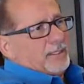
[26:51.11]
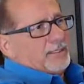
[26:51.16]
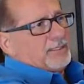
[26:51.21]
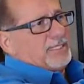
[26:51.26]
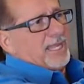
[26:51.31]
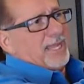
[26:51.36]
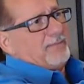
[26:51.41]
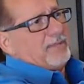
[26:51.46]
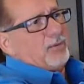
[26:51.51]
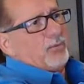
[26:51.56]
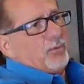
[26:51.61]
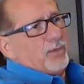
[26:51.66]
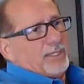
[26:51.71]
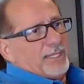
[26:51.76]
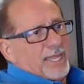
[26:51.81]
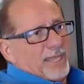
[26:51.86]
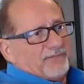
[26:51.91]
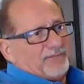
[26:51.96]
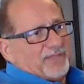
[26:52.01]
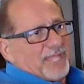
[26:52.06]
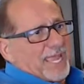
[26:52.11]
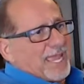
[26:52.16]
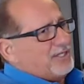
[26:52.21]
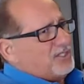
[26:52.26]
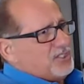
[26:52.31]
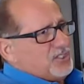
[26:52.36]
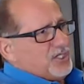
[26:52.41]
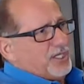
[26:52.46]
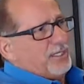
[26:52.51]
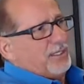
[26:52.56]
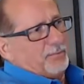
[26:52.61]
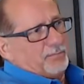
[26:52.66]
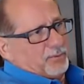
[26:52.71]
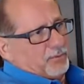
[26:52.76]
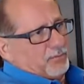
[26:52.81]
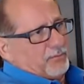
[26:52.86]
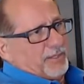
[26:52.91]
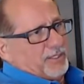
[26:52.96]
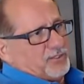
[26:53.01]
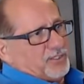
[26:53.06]
Tammy wouldn't have to ask Sheila
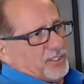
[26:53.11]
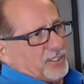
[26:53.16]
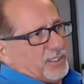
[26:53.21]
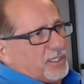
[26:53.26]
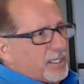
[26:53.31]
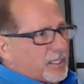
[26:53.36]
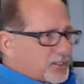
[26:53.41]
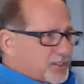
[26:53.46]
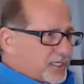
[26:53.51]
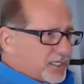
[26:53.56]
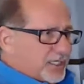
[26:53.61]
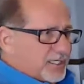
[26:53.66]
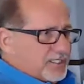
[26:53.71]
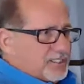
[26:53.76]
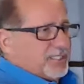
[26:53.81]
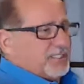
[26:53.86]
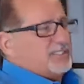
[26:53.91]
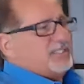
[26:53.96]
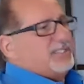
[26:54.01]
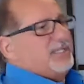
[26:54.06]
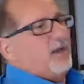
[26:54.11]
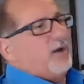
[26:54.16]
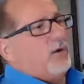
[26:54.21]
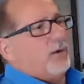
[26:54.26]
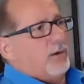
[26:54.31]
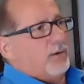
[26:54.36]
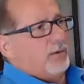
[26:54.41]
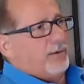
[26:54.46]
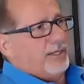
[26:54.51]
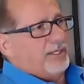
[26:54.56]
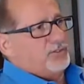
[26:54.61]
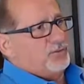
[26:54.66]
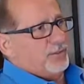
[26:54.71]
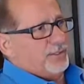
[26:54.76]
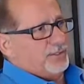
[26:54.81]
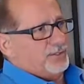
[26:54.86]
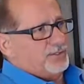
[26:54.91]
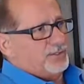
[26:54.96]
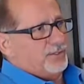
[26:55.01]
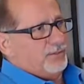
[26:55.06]
permission. She could just sell her
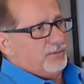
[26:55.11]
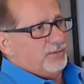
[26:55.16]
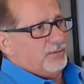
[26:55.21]
interest.